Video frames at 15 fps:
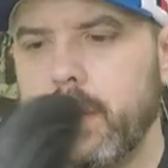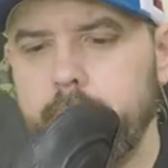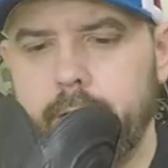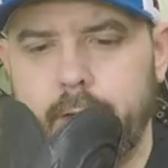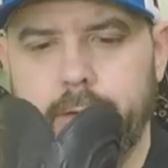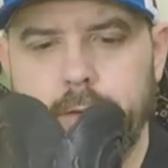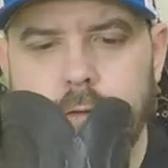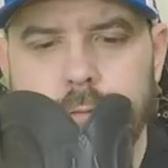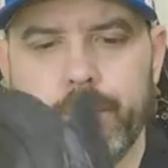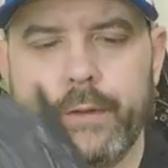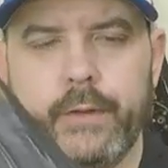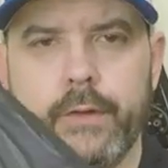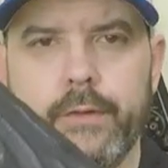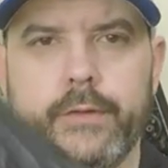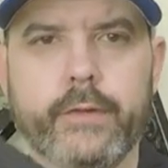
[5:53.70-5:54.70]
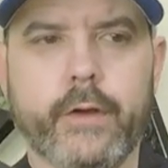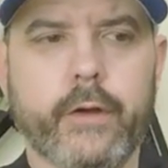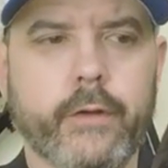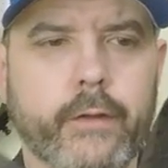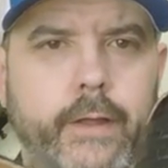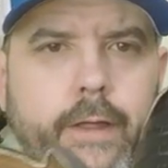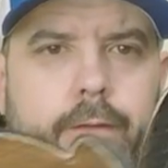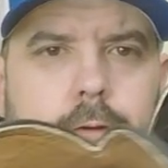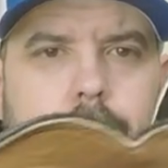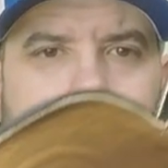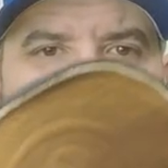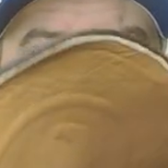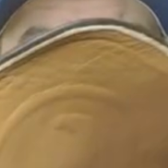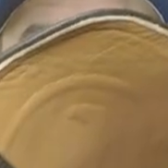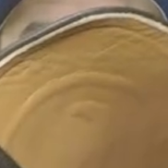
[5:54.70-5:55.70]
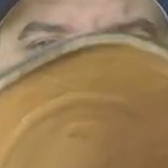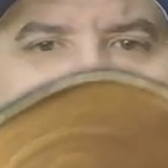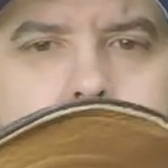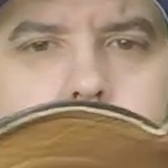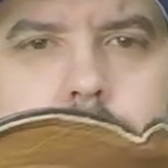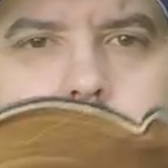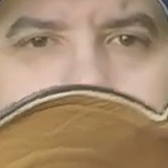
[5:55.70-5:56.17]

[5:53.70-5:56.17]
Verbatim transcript: Now these boots are leather lined